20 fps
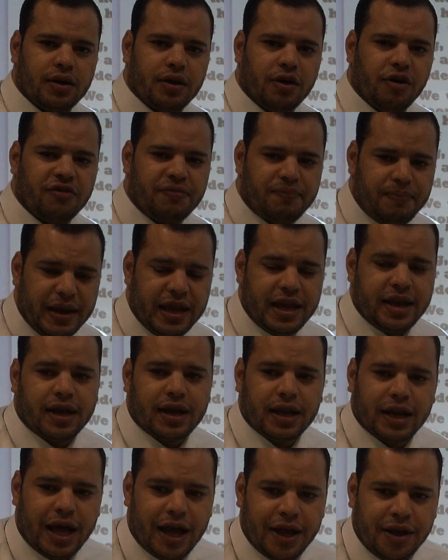of being
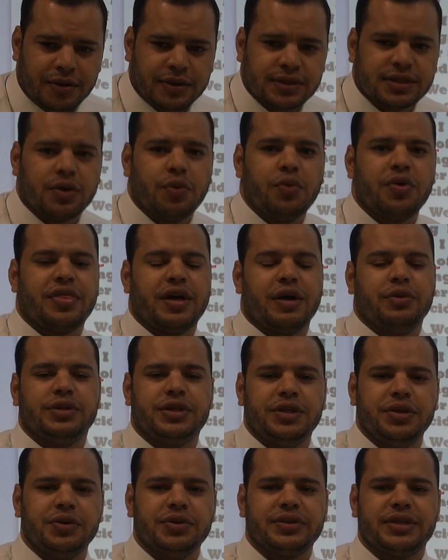lions
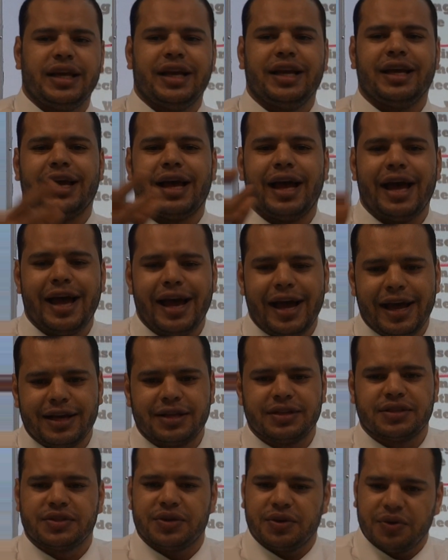without using
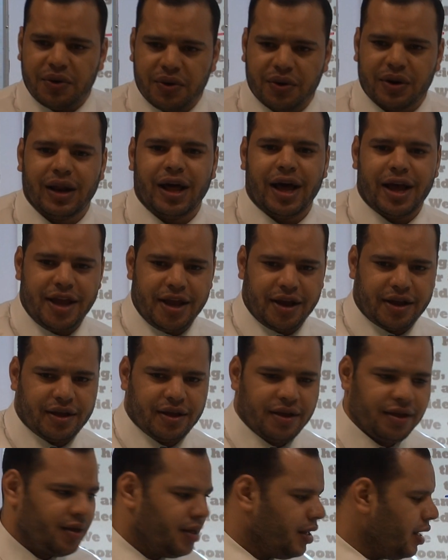as or like.
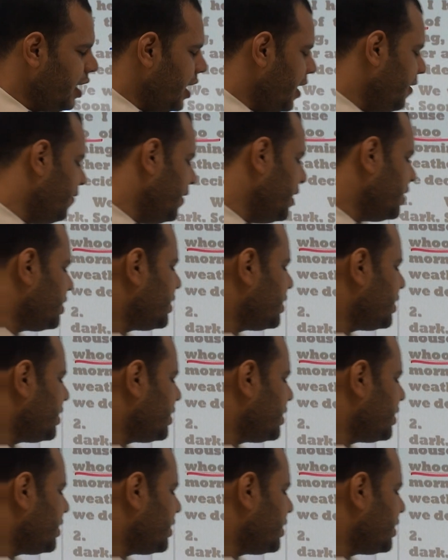If he